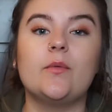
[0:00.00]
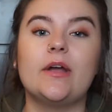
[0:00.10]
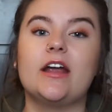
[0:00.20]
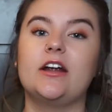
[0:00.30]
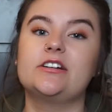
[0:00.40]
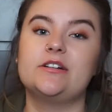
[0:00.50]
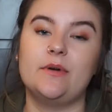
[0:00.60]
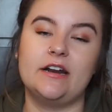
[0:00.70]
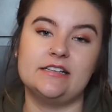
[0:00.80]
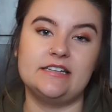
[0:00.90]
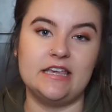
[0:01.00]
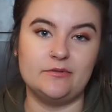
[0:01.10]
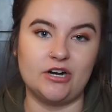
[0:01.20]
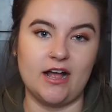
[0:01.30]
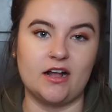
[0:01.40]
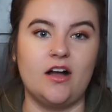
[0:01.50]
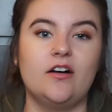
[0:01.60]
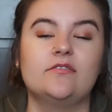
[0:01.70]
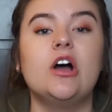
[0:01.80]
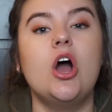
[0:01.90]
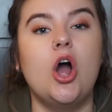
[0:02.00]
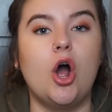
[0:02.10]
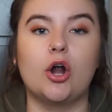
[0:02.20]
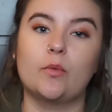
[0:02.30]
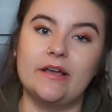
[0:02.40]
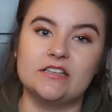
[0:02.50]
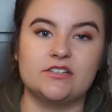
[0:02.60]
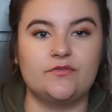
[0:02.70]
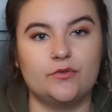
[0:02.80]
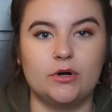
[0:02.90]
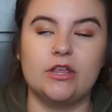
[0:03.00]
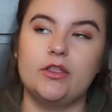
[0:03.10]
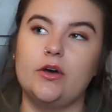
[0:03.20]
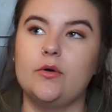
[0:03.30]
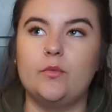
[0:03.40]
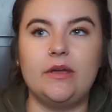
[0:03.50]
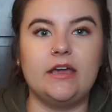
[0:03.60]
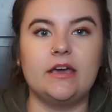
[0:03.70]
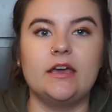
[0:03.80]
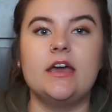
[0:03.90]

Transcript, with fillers: where she wanted us to keep track of our waste for the week.